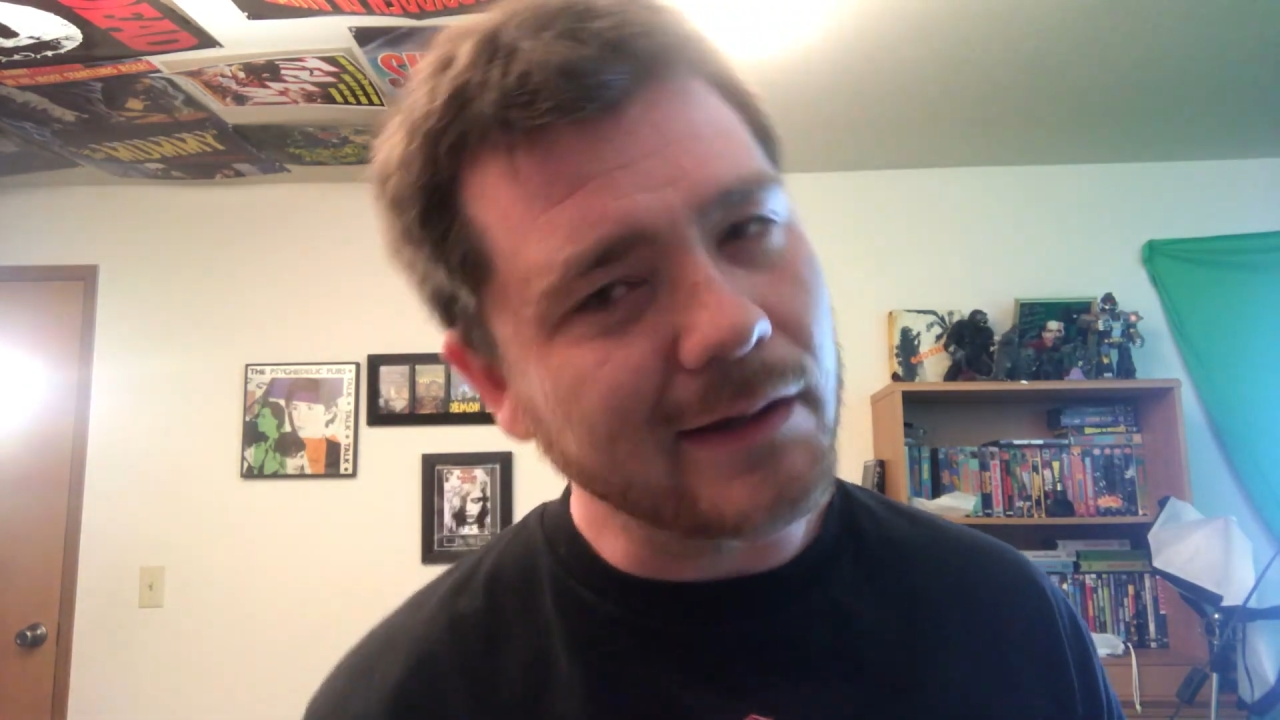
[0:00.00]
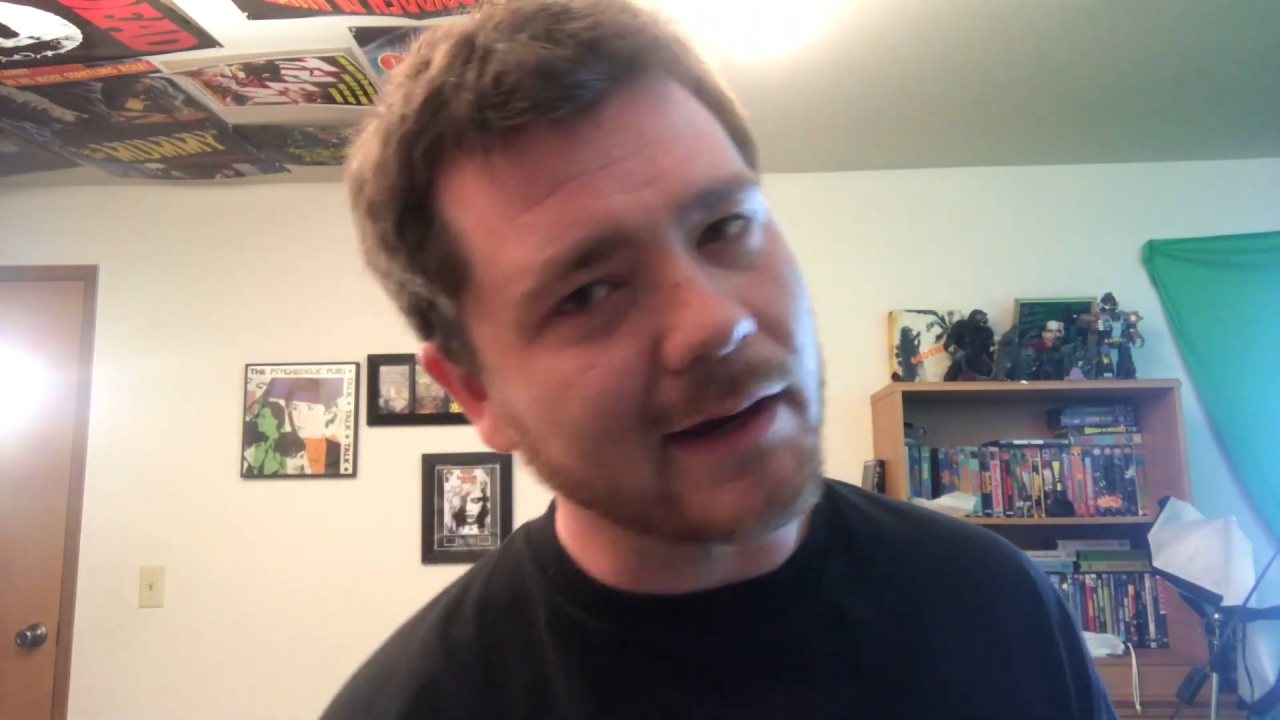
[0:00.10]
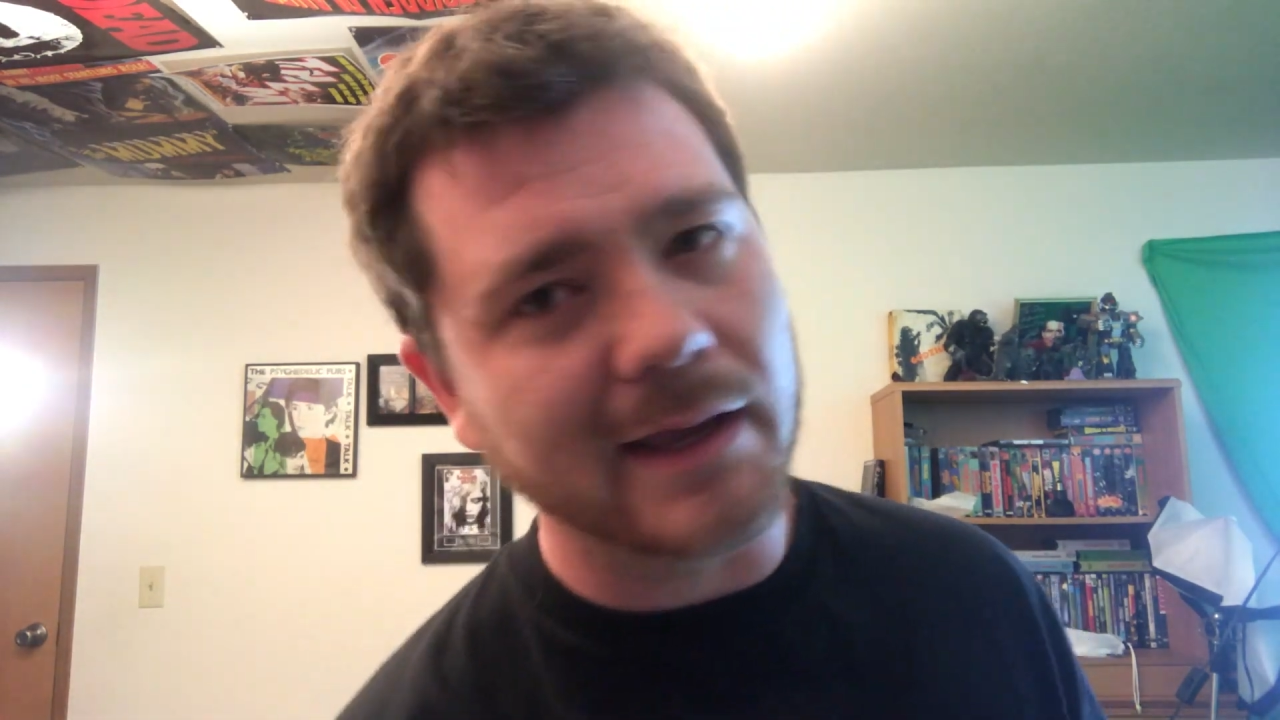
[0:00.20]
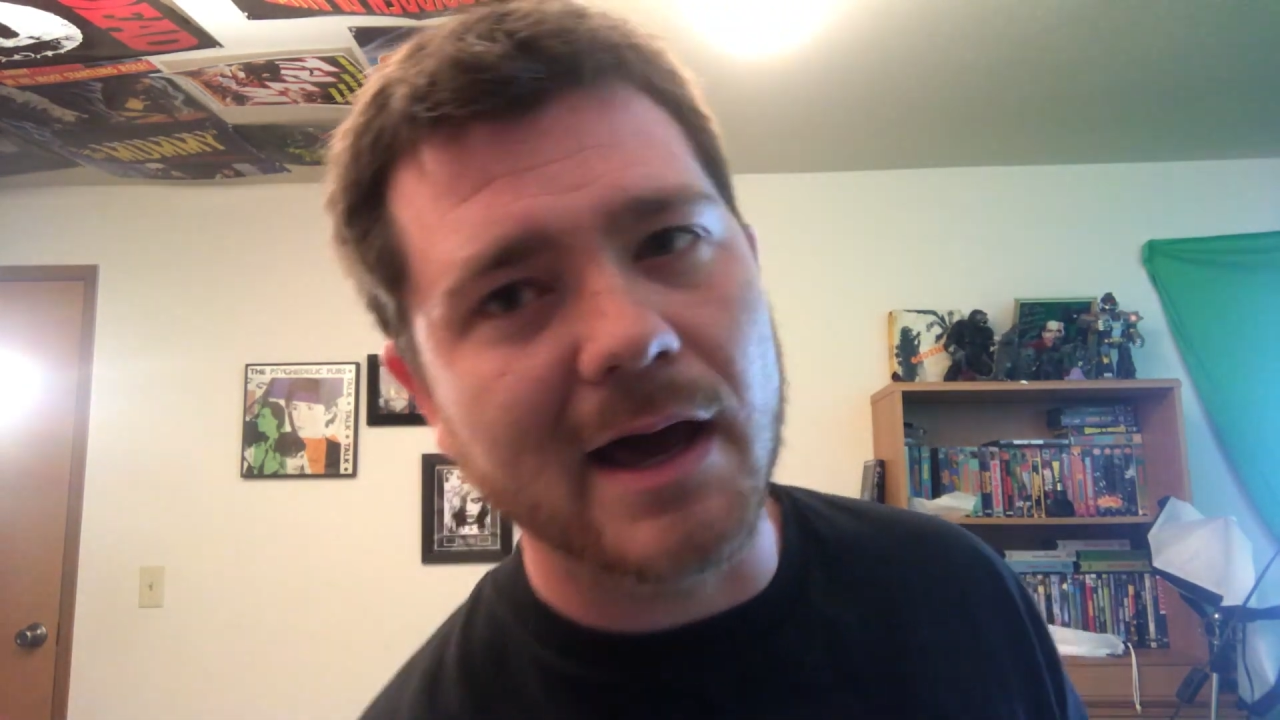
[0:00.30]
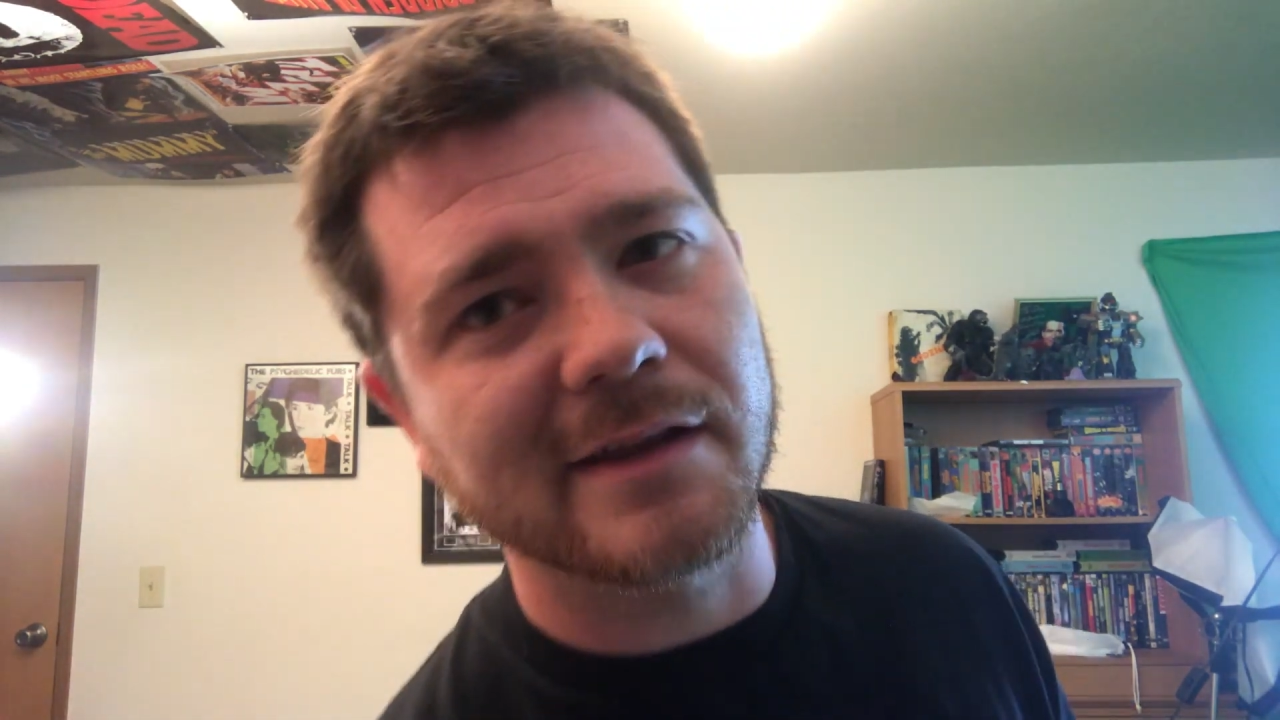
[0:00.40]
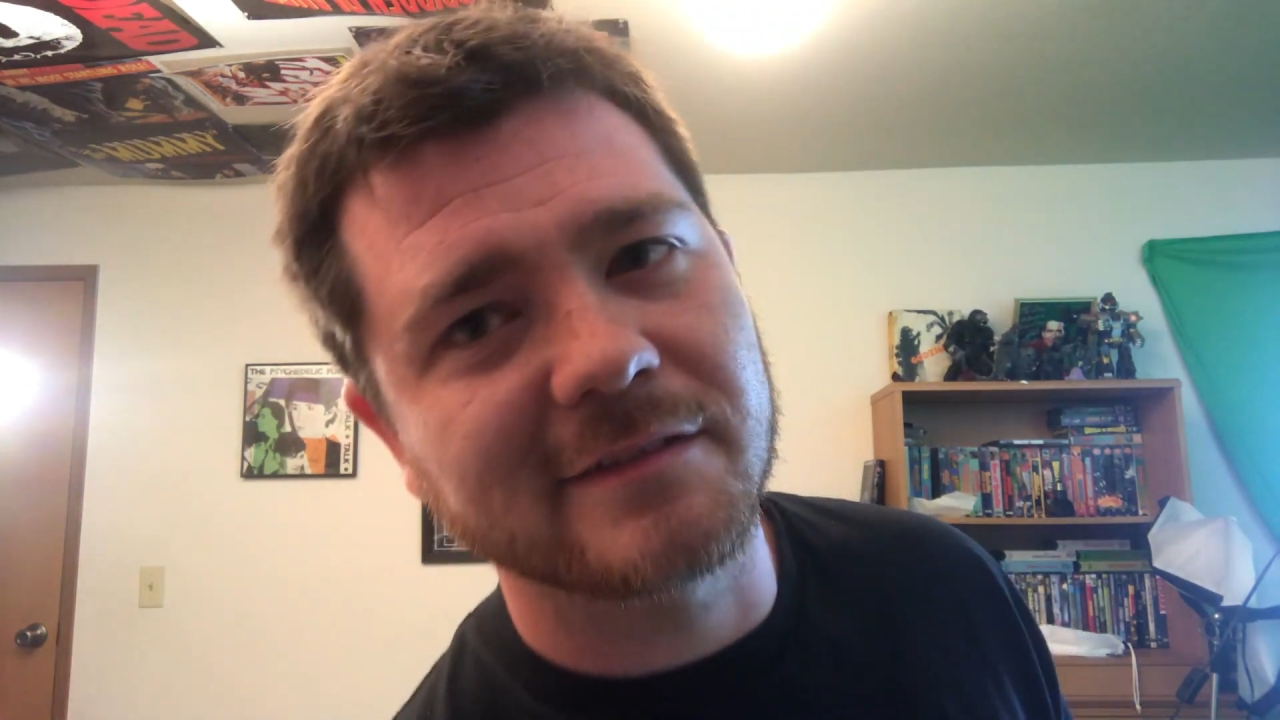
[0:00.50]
And I gotta